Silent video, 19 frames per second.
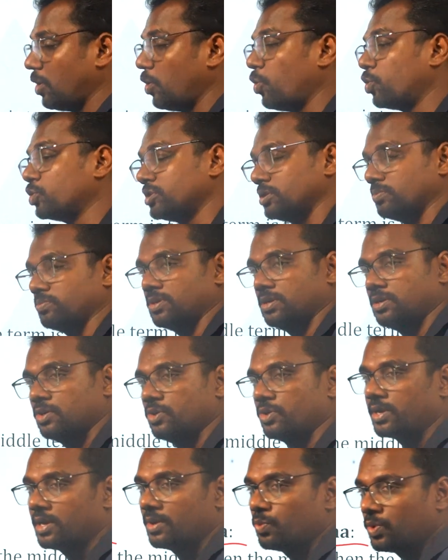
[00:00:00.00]
audible.
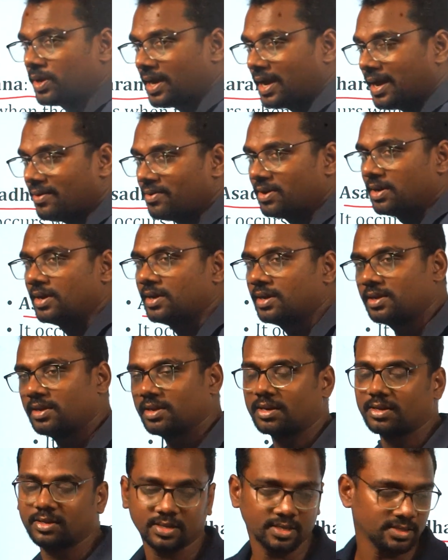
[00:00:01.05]
Okay, we have here
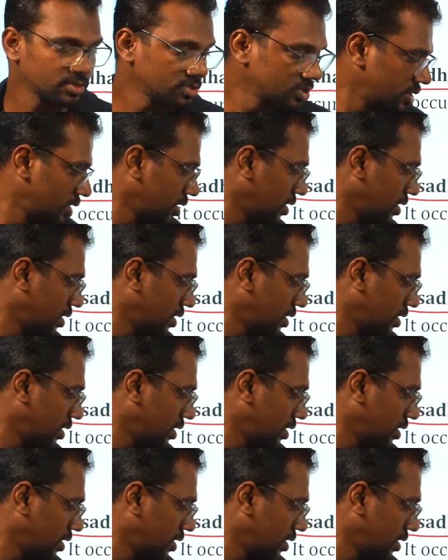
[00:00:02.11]
it as